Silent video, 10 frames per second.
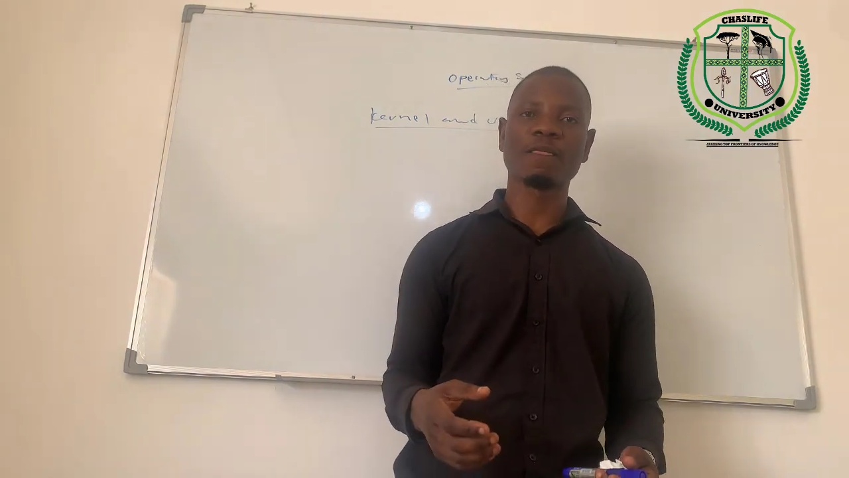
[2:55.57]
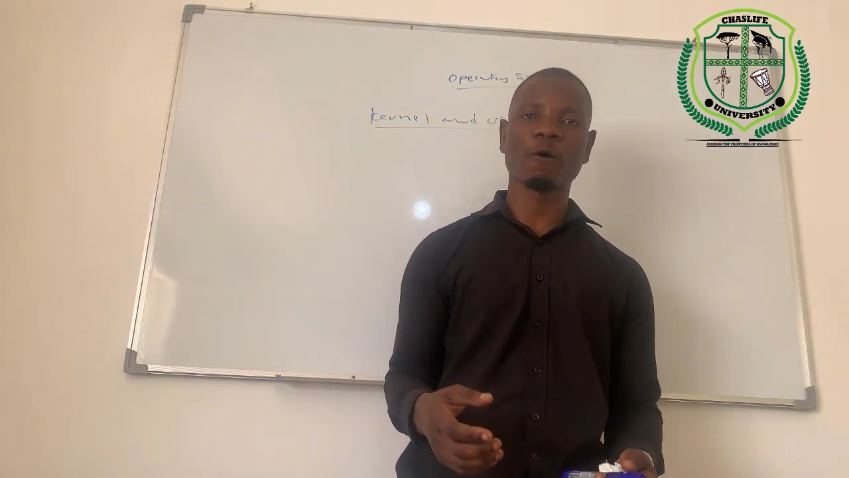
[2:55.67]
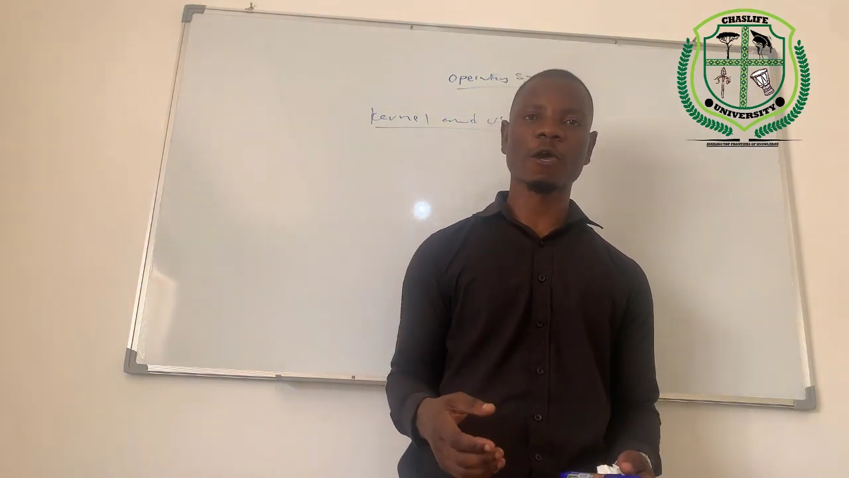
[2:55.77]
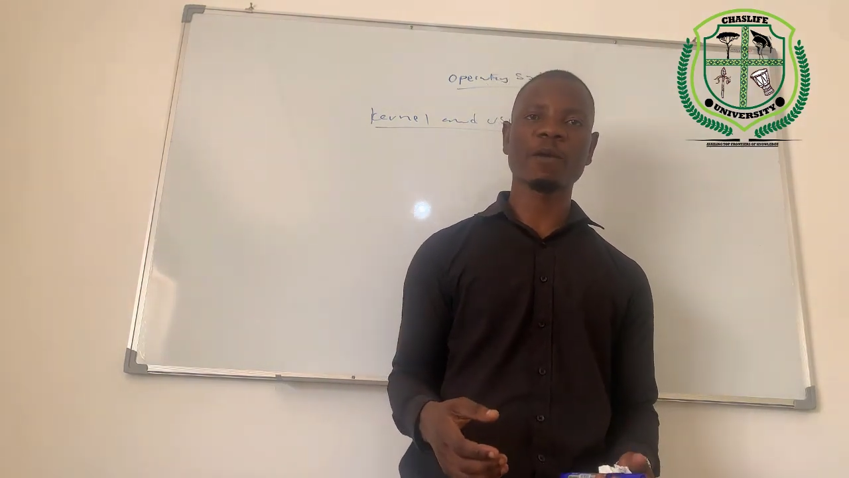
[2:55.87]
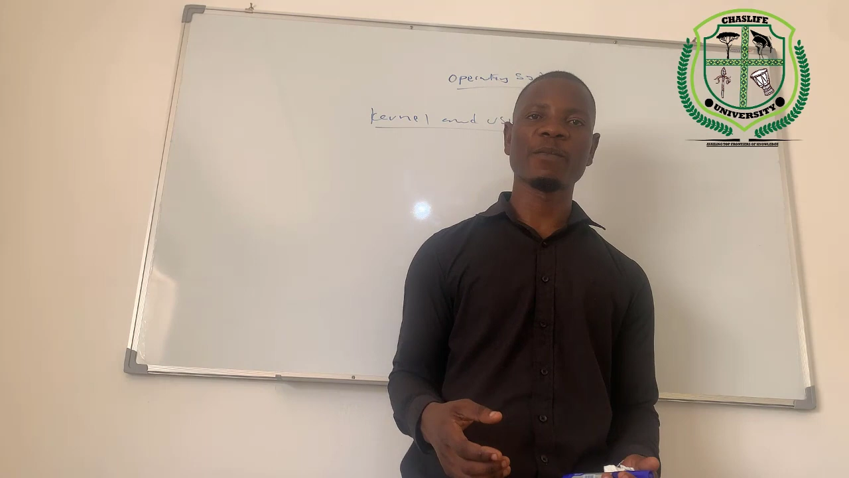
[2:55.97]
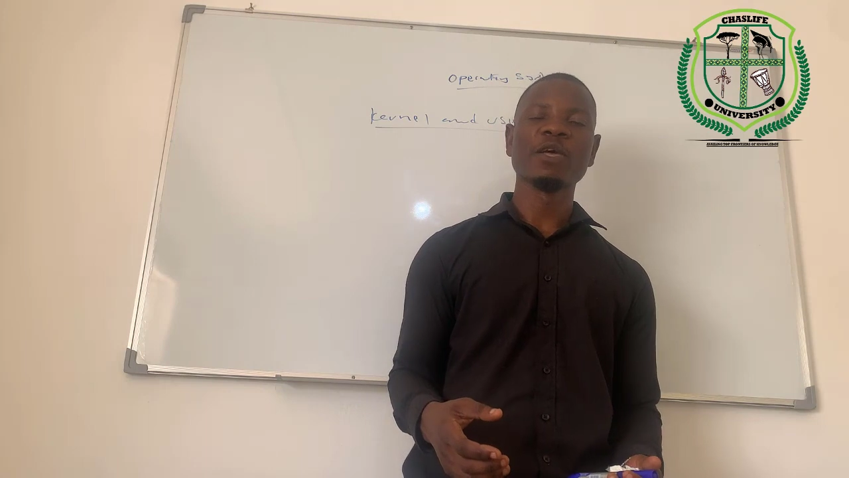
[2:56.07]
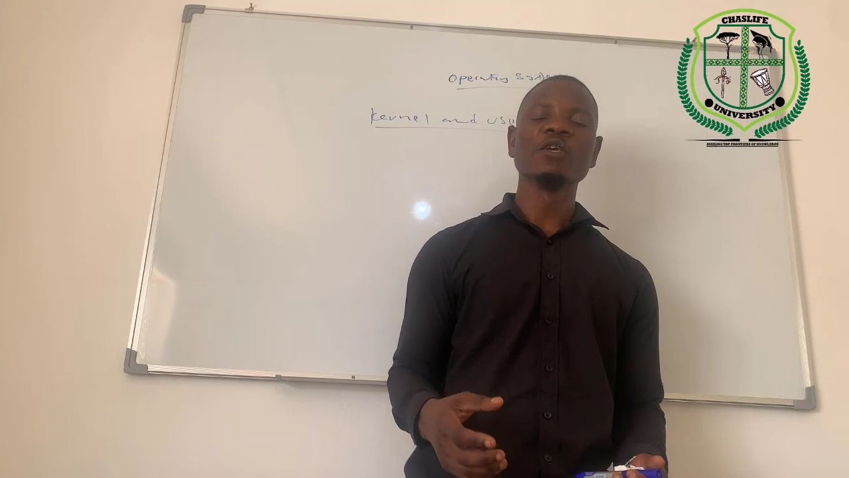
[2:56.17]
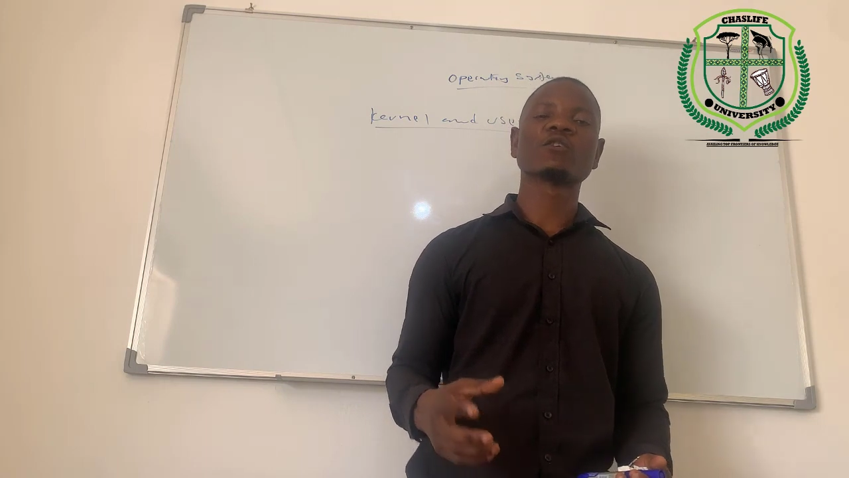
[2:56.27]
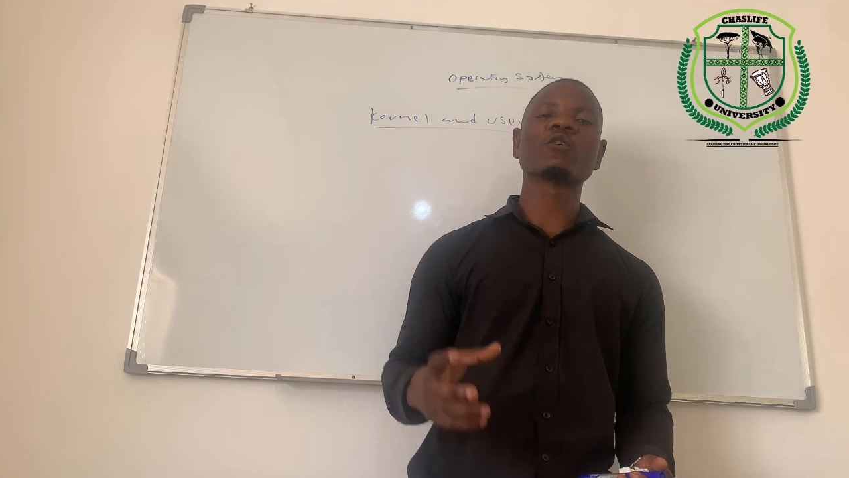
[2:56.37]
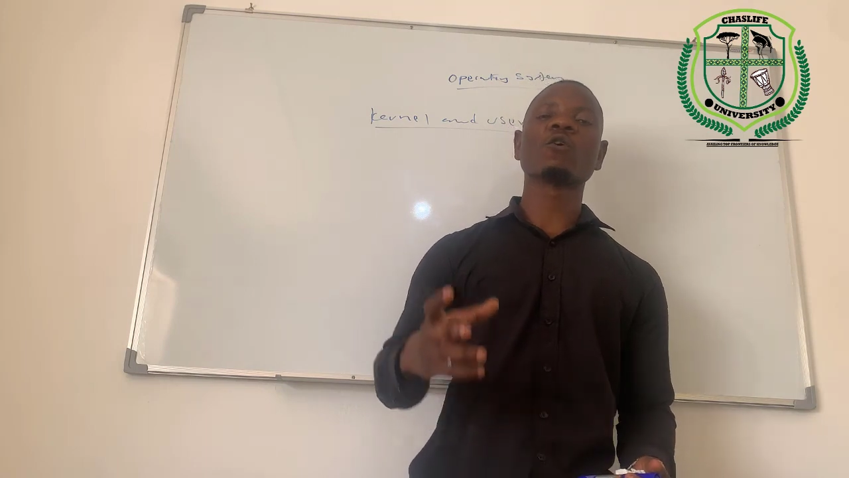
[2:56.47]
Okay,
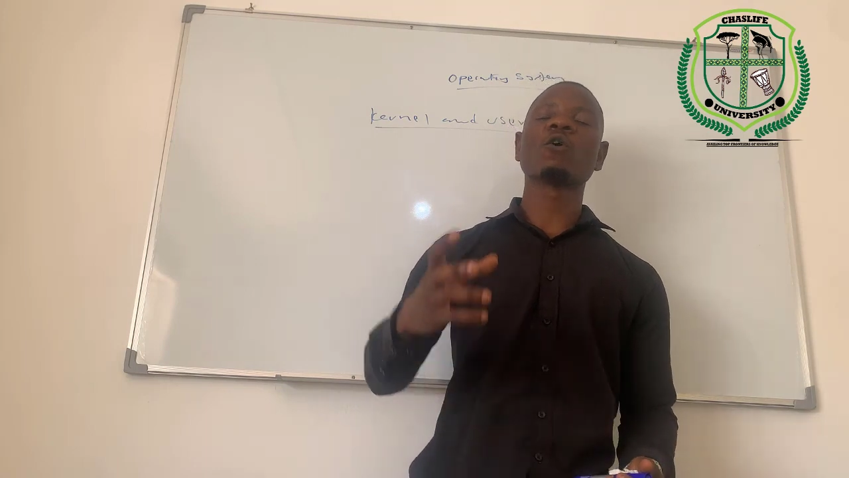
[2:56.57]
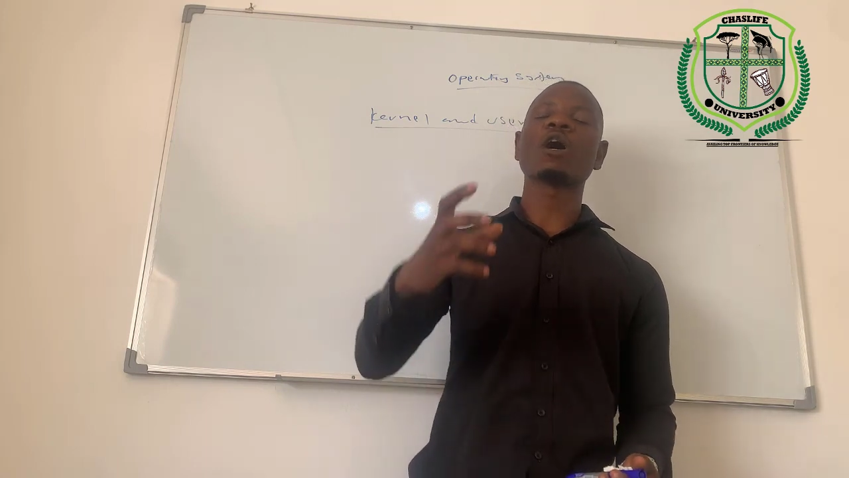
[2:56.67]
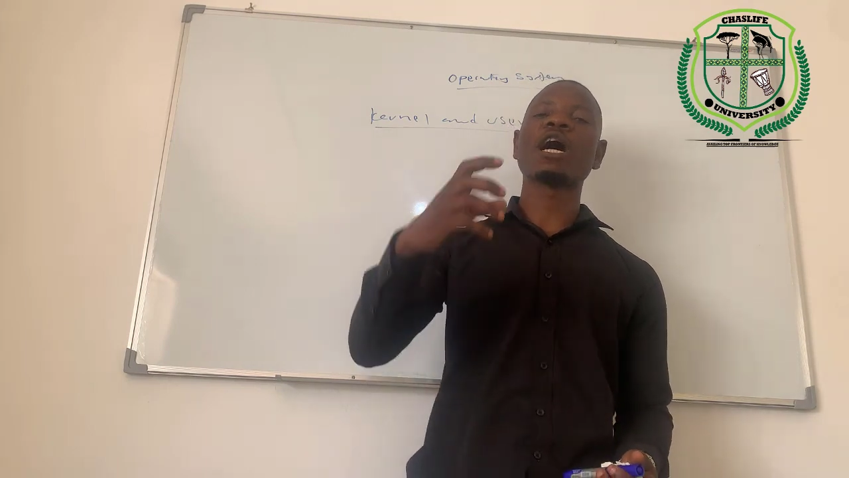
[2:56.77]
so